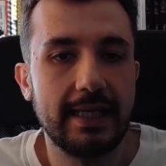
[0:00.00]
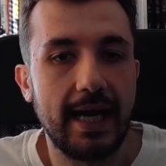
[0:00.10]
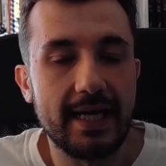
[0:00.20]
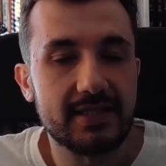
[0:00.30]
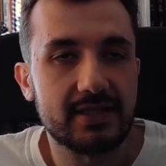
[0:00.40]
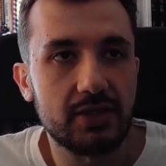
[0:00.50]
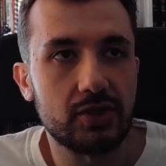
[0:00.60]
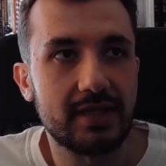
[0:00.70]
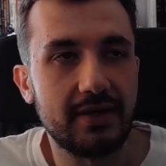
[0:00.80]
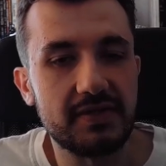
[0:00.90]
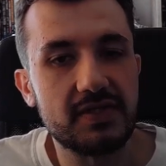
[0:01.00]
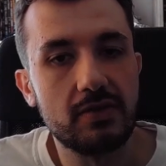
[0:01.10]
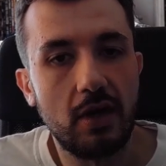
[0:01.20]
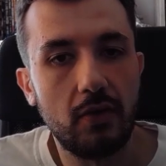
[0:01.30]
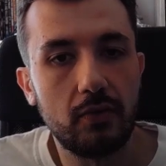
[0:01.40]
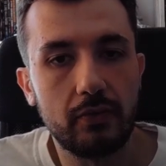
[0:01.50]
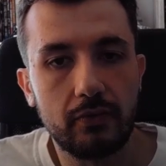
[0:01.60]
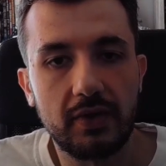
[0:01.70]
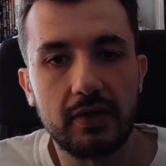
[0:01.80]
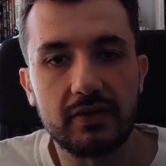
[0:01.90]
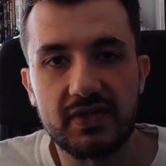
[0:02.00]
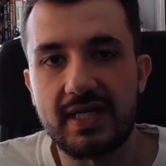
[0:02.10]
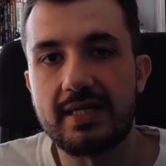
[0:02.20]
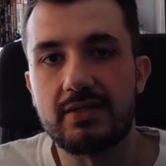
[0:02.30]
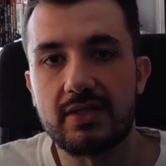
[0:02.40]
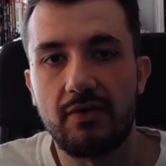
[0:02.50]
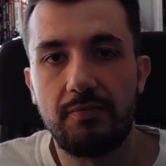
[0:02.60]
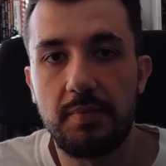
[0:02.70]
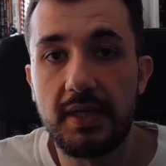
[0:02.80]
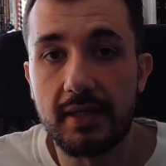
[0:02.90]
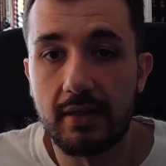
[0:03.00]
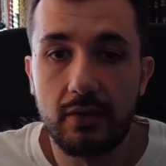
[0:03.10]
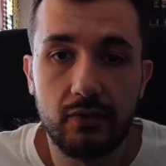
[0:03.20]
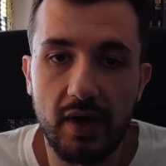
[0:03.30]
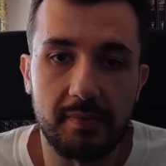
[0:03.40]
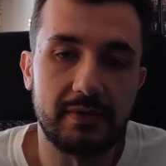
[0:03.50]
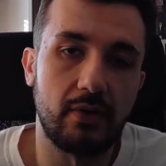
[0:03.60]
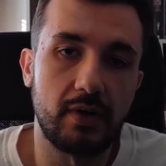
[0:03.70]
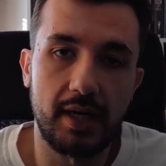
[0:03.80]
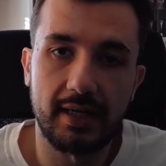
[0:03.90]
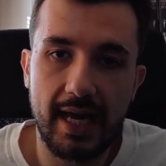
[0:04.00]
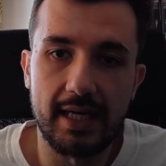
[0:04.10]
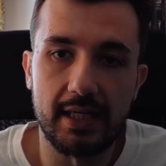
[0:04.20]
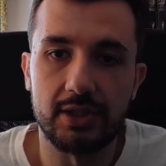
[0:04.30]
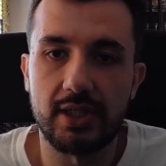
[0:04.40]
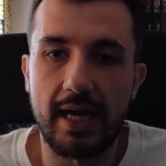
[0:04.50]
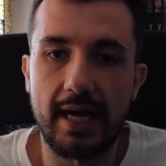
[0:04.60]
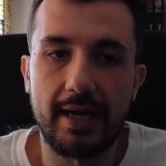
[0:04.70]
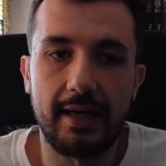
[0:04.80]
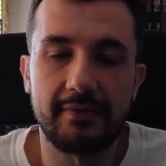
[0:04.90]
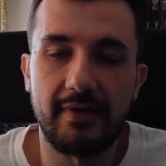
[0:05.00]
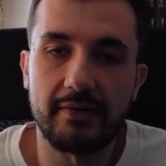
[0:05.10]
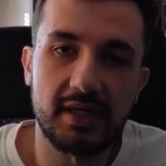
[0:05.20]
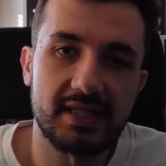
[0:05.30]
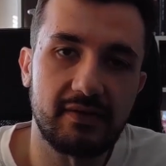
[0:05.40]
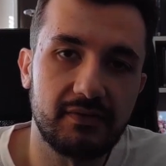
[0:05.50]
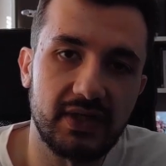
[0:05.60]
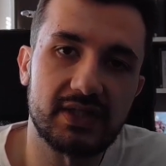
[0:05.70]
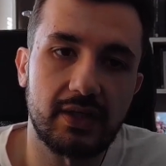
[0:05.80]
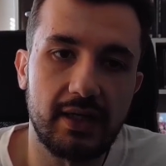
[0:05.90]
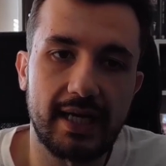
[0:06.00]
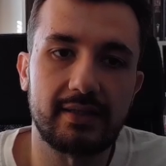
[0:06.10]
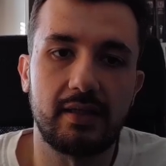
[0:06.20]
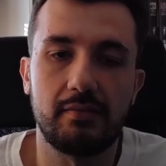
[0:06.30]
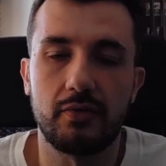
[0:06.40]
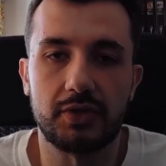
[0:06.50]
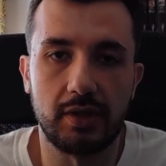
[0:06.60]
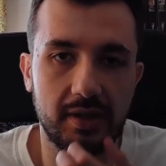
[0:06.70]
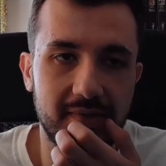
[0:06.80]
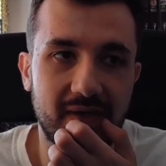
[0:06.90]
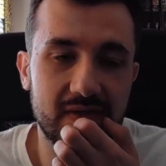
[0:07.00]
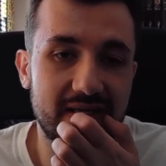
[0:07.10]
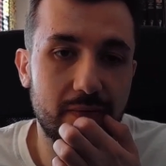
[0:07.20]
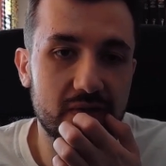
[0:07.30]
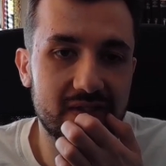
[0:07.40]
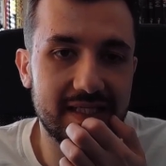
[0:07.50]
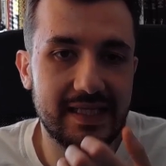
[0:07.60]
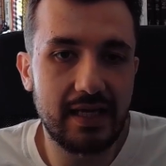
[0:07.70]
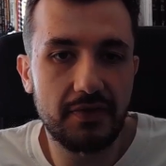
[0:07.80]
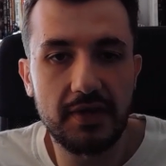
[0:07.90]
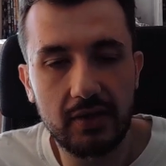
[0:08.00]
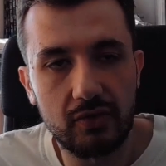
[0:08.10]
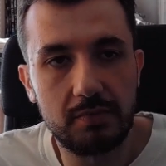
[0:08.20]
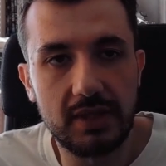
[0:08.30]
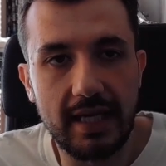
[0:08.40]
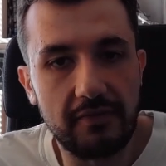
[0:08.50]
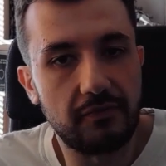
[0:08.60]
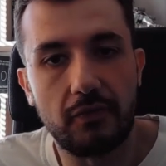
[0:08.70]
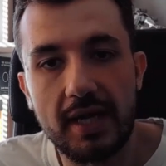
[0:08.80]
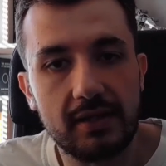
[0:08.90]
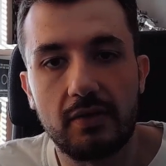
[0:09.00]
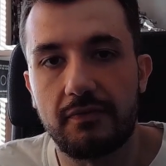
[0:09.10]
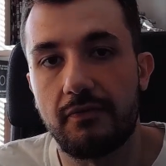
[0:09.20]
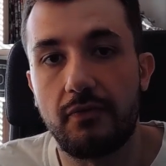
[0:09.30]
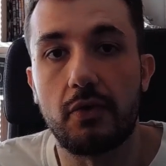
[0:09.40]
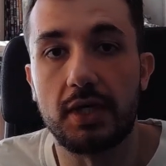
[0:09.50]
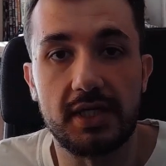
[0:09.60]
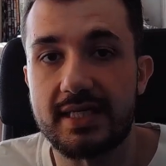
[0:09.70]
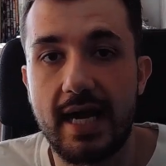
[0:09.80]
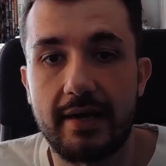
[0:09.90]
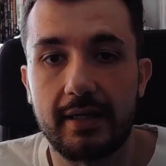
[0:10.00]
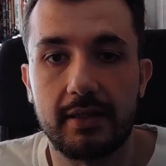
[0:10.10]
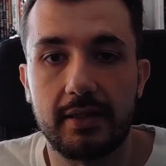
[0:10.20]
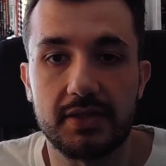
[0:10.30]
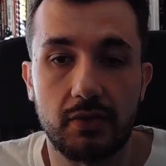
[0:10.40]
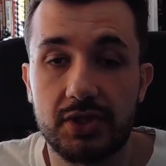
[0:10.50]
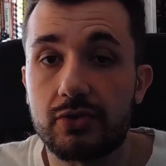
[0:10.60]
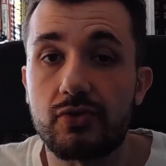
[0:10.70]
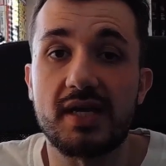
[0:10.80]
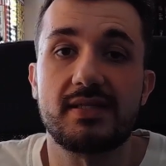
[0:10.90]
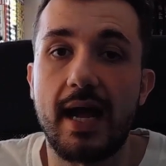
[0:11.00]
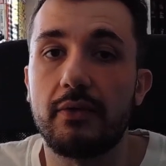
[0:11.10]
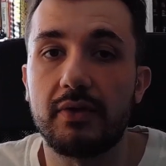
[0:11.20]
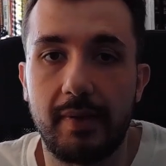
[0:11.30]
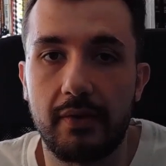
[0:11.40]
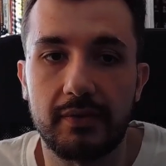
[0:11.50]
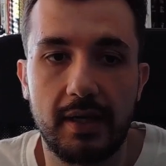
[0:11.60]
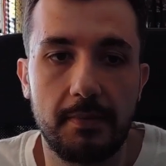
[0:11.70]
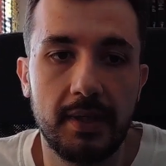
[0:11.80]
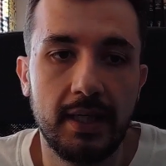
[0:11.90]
As such, there is no real sense of being gripped or engaged. I, I found myself disconnected emotionally because there was nothing to be afraid of for these characters or stressed out about them.